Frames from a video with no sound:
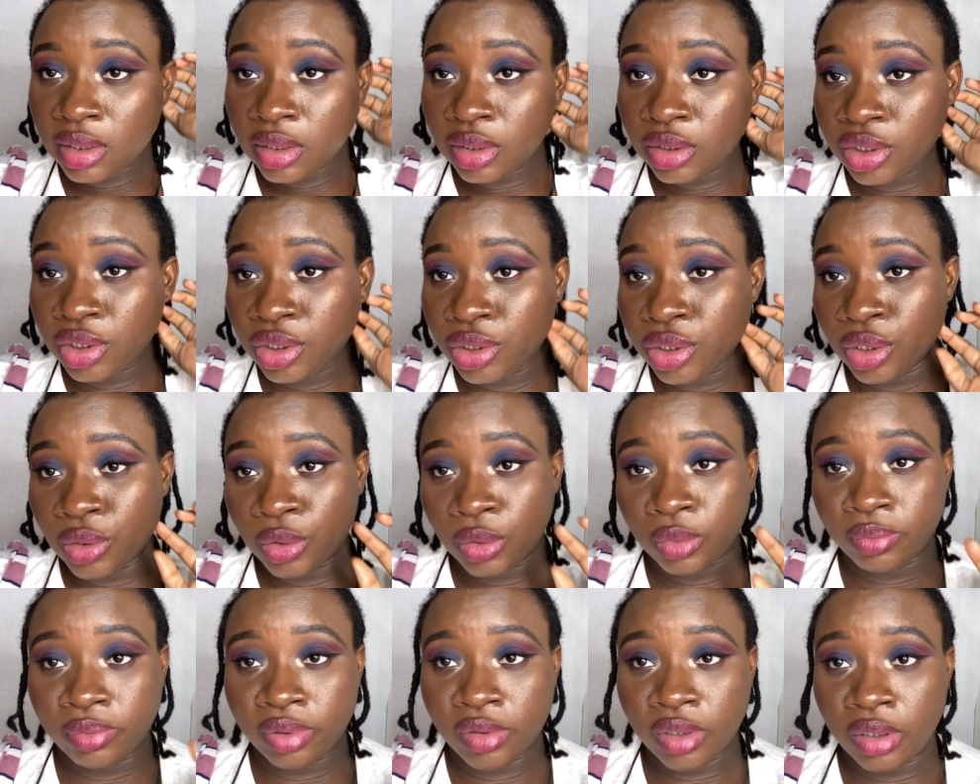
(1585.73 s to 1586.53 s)
you
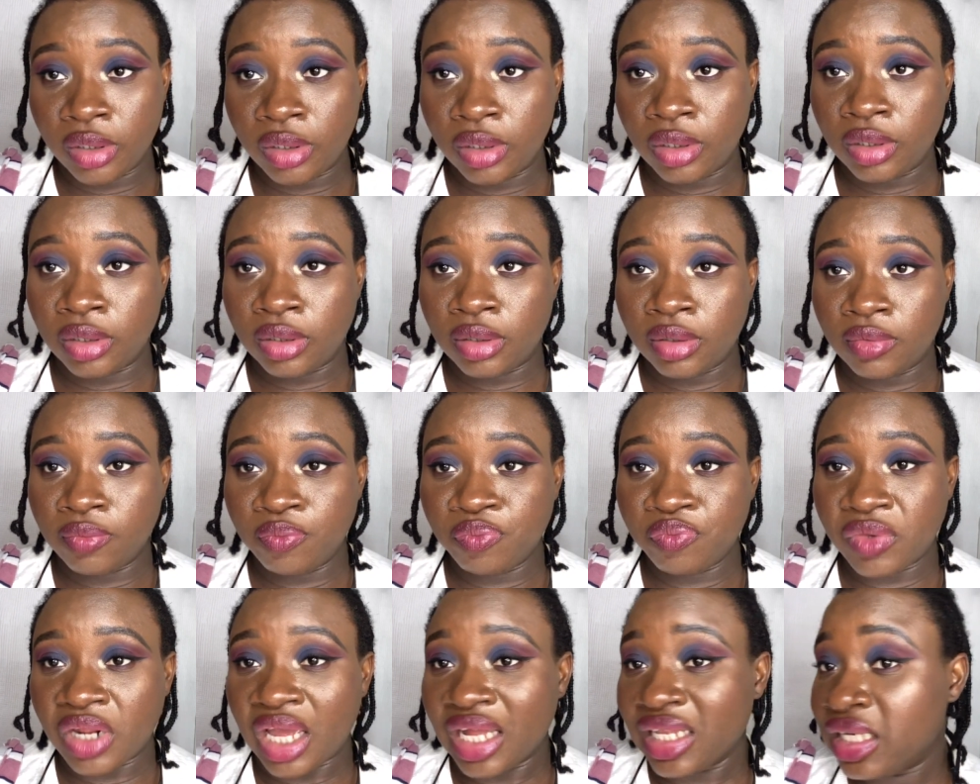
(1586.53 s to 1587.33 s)
know, but
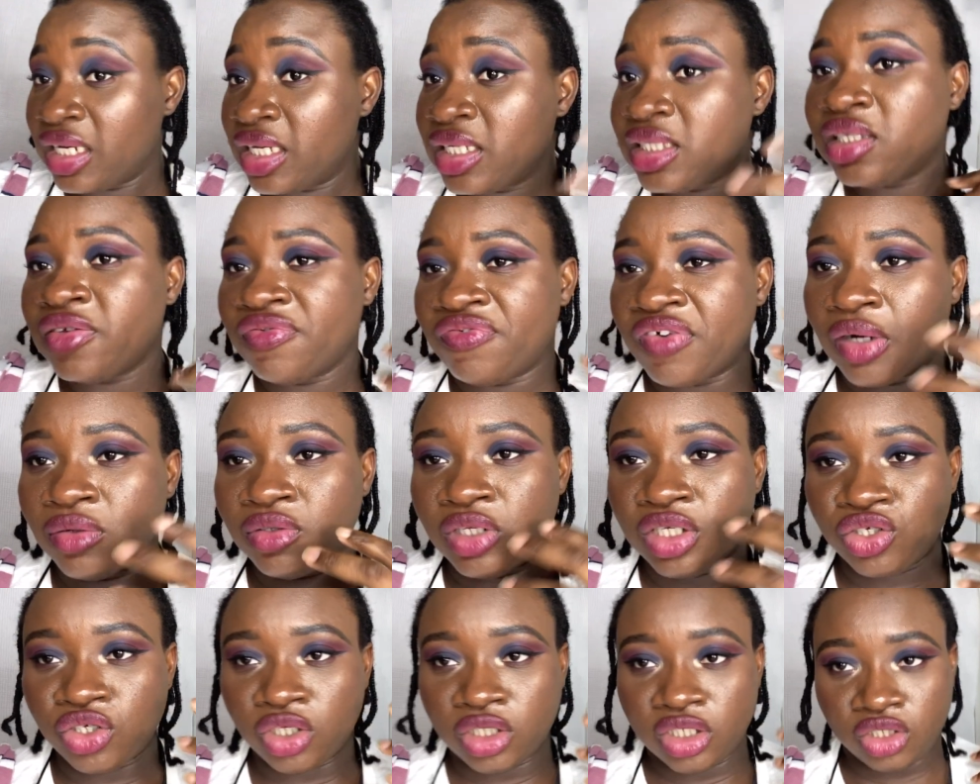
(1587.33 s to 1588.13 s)
at least the
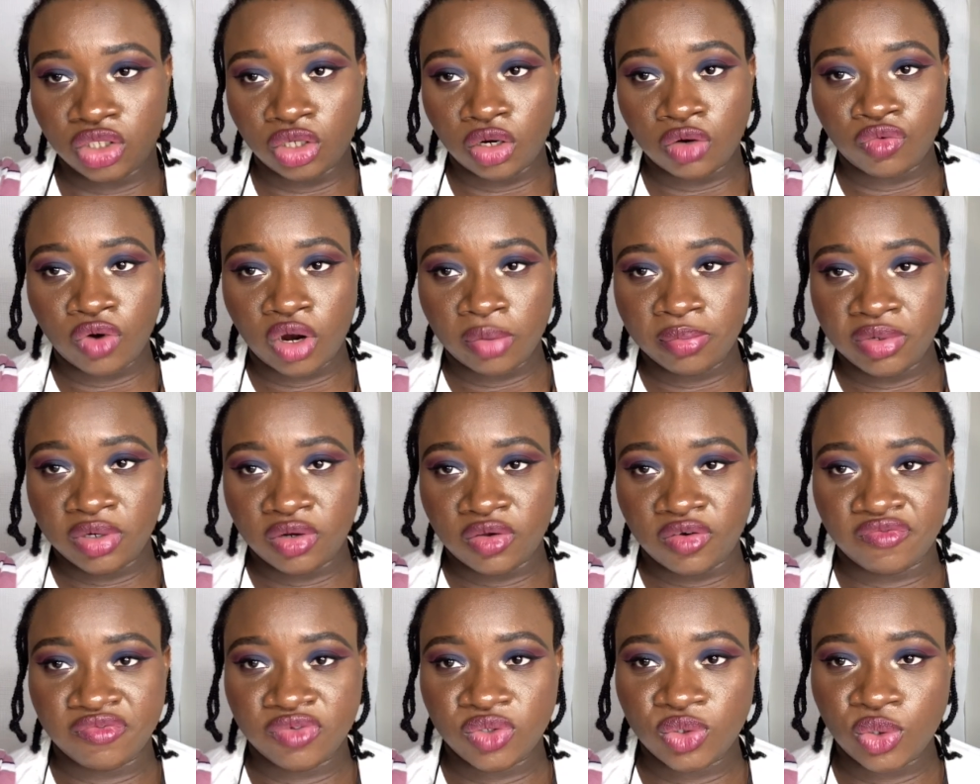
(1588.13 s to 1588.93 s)
foundation is not
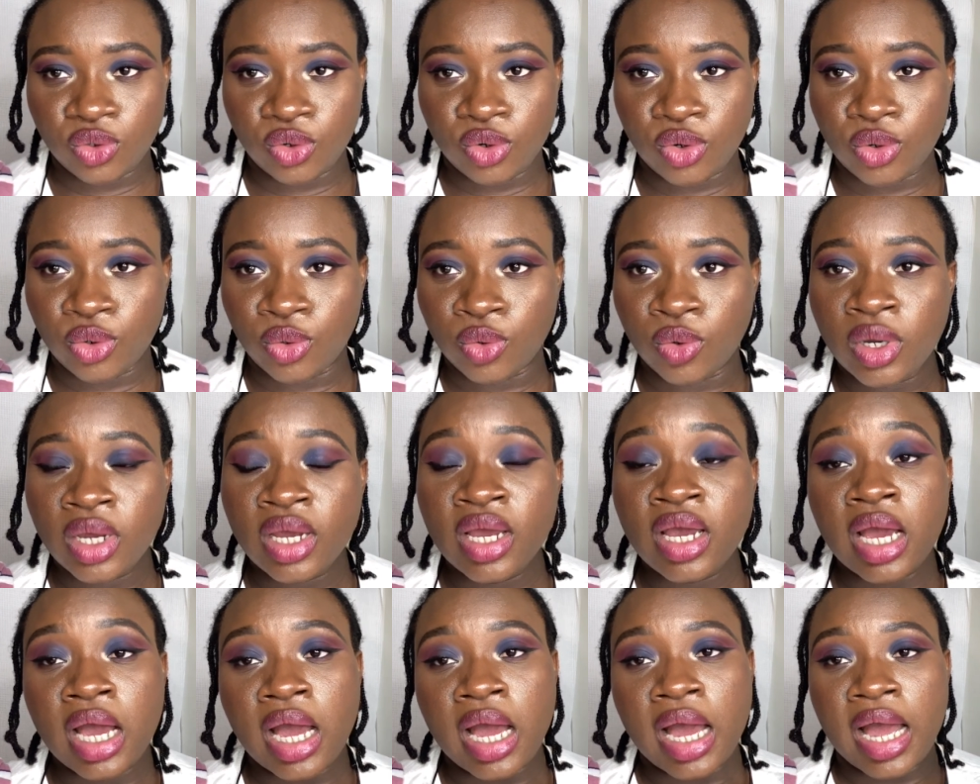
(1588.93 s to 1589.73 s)
rubbing off, so
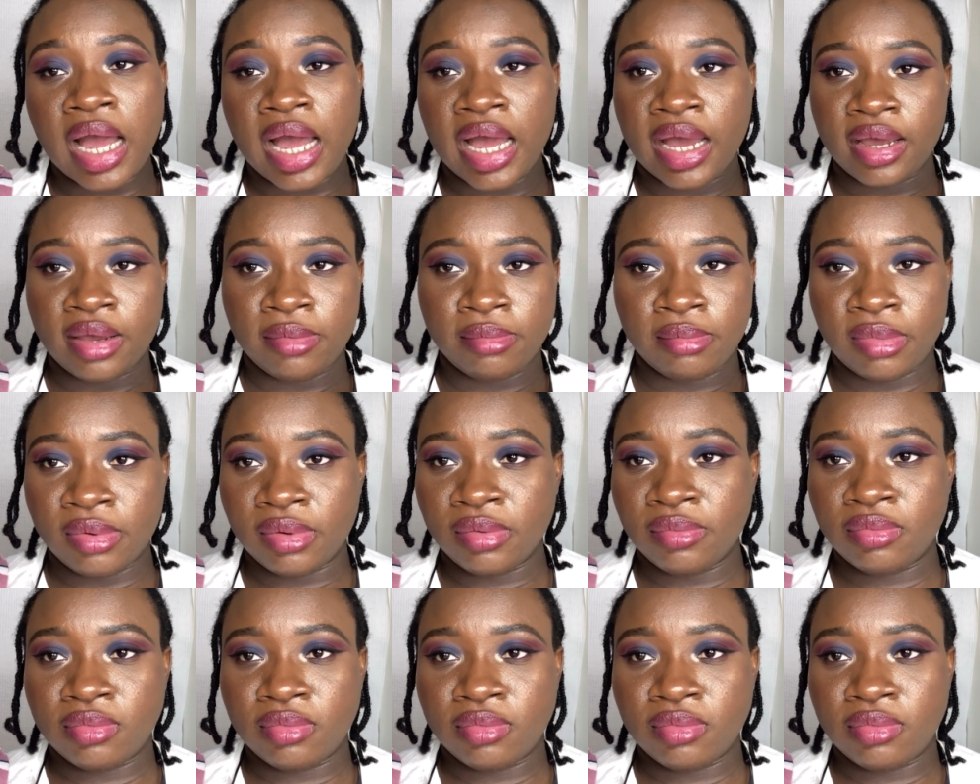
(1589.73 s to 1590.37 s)
I'm